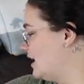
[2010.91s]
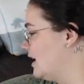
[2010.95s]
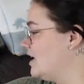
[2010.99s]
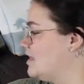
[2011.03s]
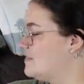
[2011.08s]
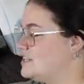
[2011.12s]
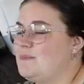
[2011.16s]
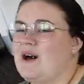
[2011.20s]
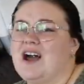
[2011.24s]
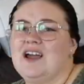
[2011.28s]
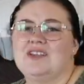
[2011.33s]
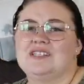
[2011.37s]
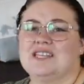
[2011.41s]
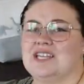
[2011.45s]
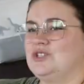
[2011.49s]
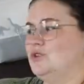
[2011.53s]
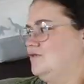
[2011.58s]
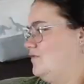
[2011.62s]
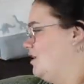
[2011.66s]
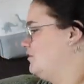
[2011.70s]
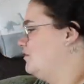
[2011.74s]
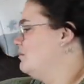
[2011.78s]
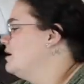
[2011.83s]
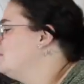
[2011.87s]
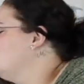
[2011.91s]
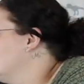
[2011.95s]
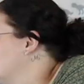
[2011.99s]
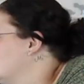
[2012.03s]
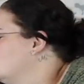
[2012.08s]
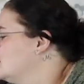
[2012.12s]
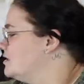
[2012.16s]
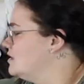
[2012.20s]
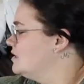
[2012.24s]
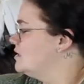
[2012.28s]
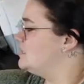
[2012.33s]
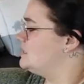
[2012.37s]
This pile is like too far from me. I'm gonna
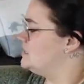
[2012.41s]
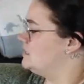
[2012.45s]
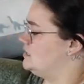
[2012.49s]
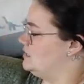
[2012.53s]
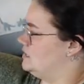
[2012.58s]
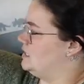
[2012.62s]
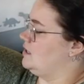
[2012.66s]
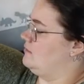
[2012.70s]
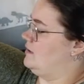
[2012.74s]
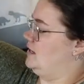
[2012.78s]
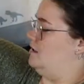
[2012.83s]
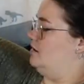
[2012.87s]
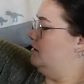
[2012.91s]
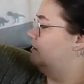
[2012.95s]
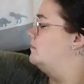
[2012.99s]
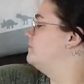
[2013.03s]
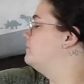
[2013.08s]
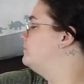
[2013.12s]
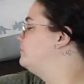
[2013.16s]
stick it right here.